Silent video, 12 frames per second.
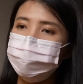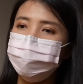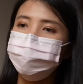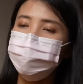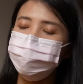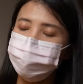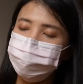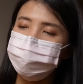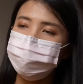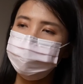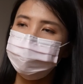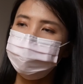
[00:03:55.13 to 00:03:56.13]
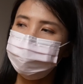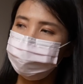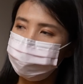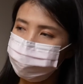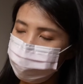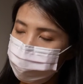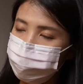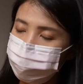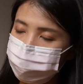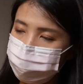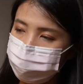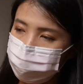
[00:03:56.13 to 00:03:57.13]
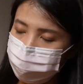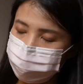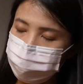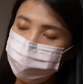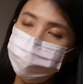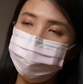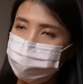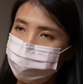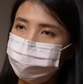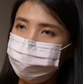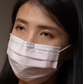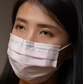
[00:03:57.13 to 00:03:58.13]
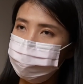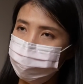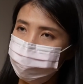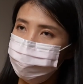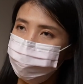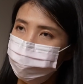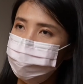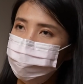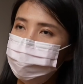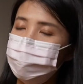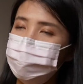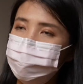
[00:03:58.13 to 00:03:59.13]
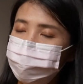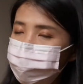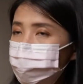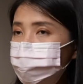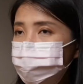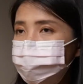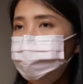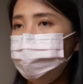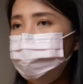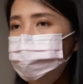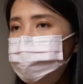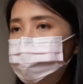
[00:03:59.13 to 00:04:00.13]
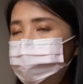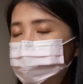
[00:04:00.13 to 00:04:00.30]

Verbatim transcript: and we found we have similar conclusion as well. So the effectiveness